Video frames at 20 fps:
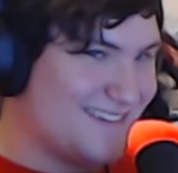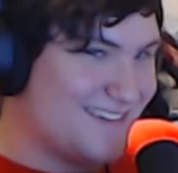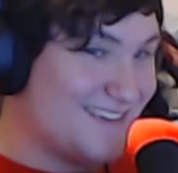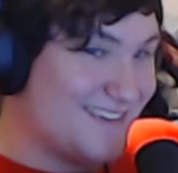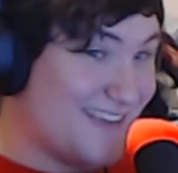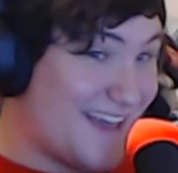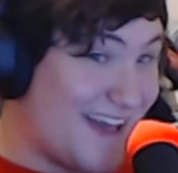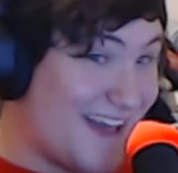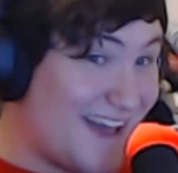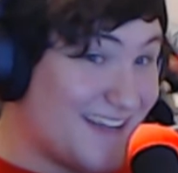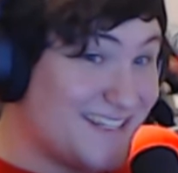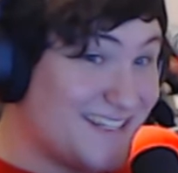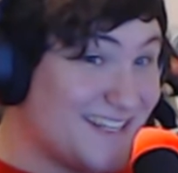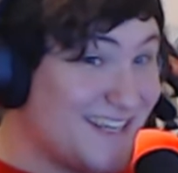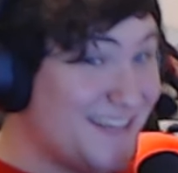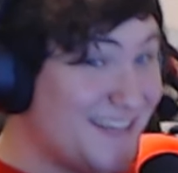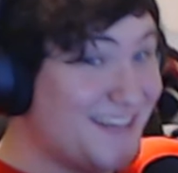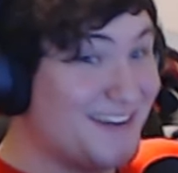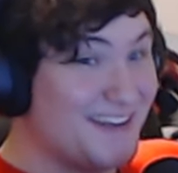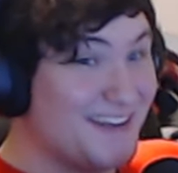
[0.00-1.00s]
Yeah, I
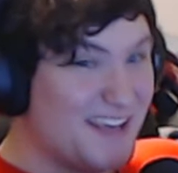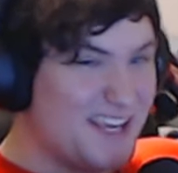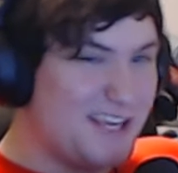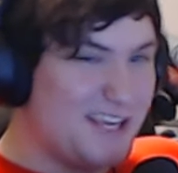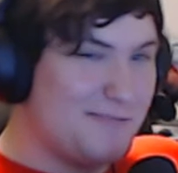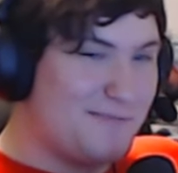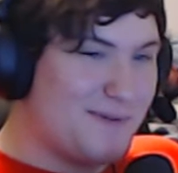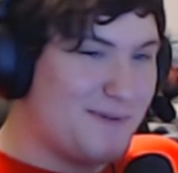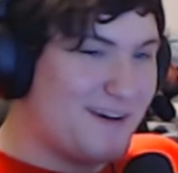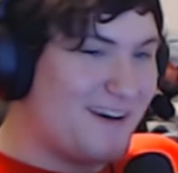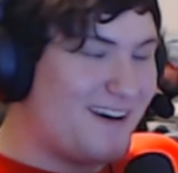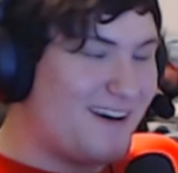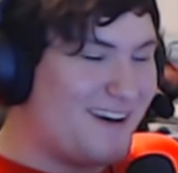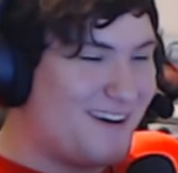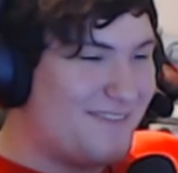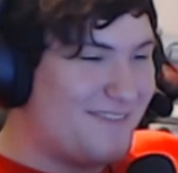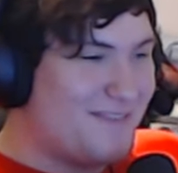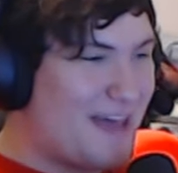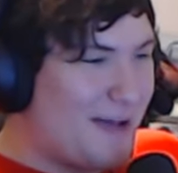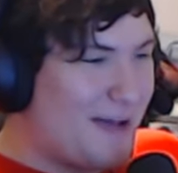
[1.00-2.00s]
did.
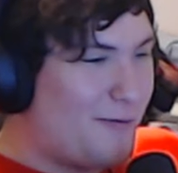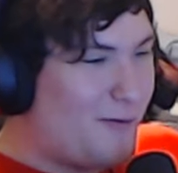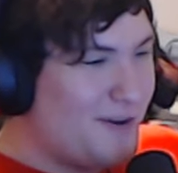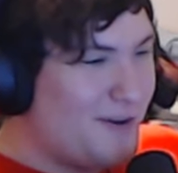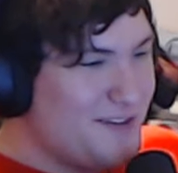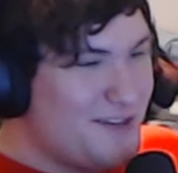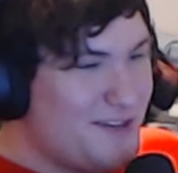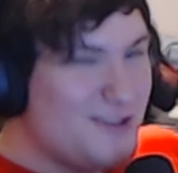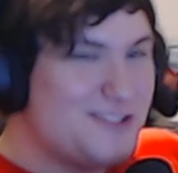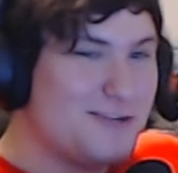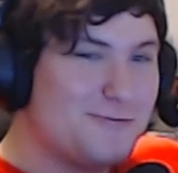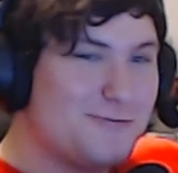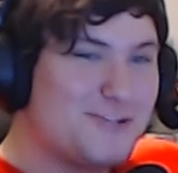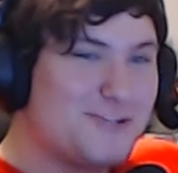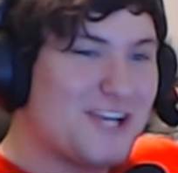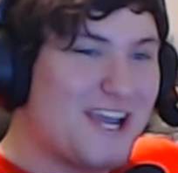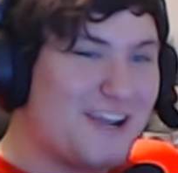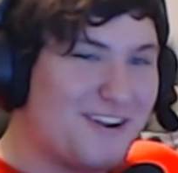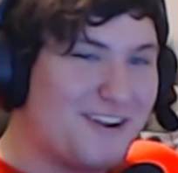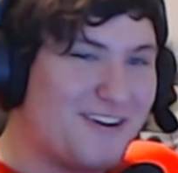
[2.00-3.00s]
That one YouTube
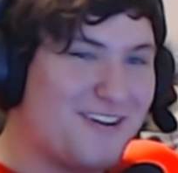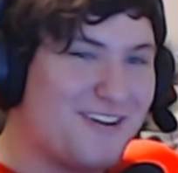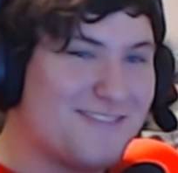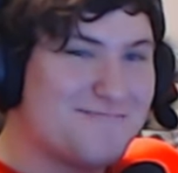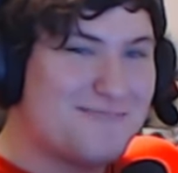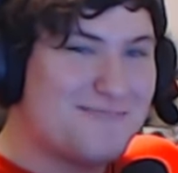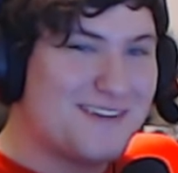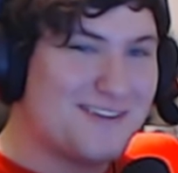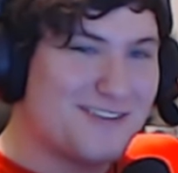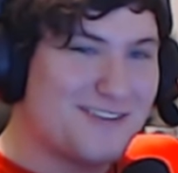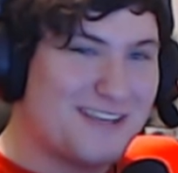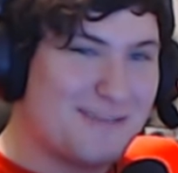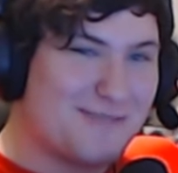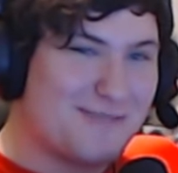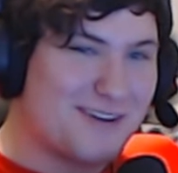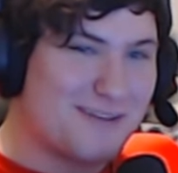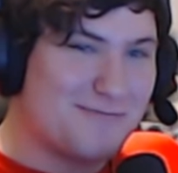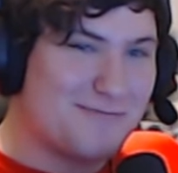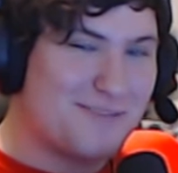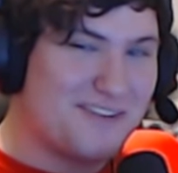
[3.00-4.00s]
channel built him a
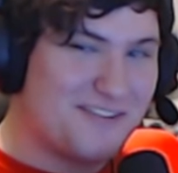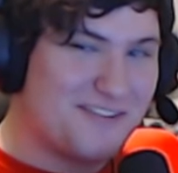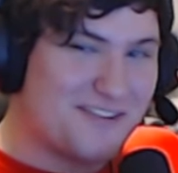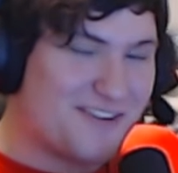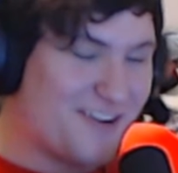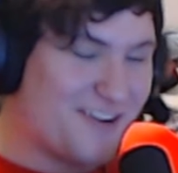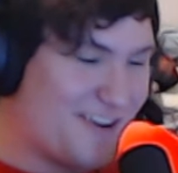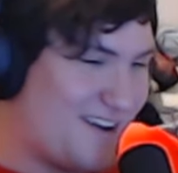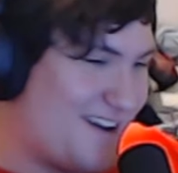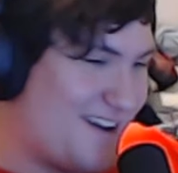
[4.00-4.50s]
computer.